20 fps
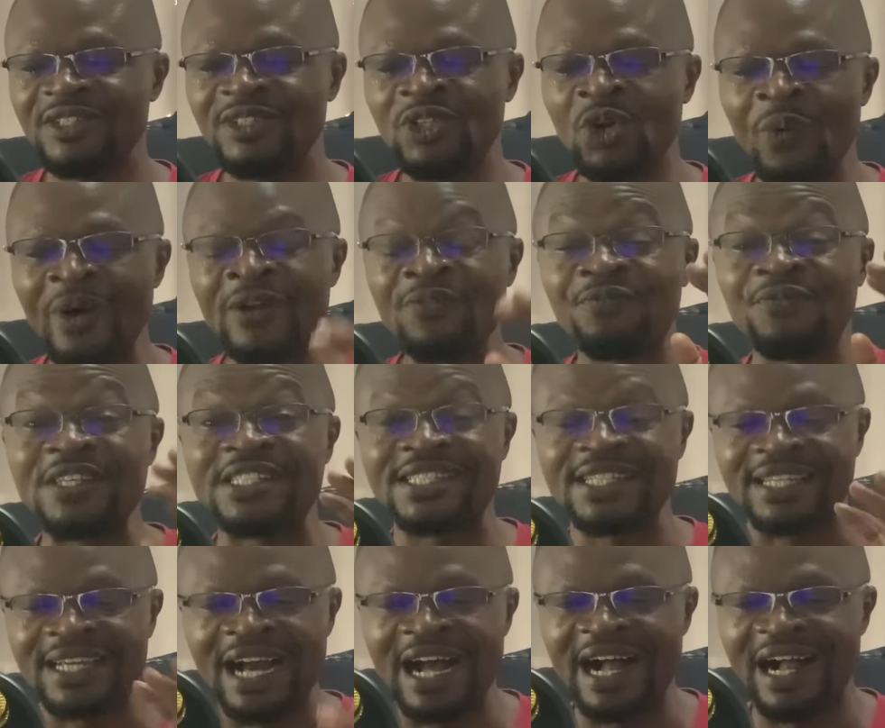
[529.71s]
doing
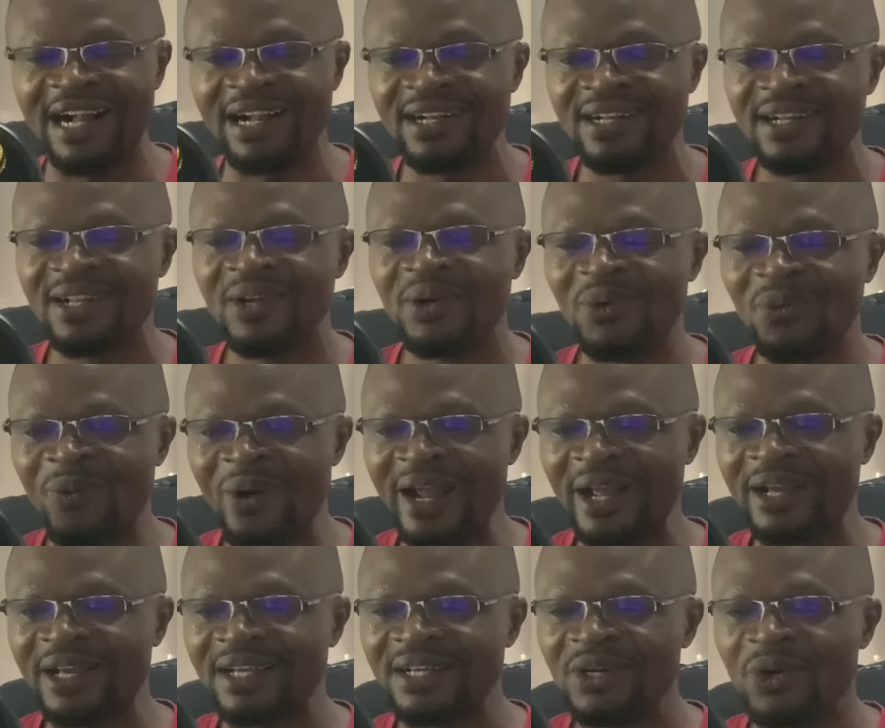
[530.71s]
physical
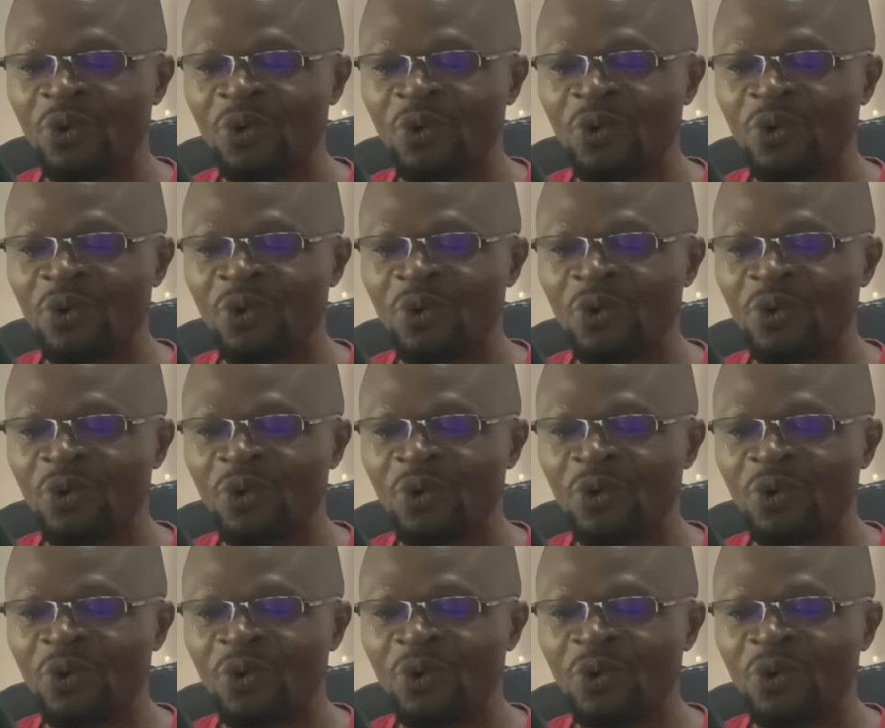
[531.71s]
work,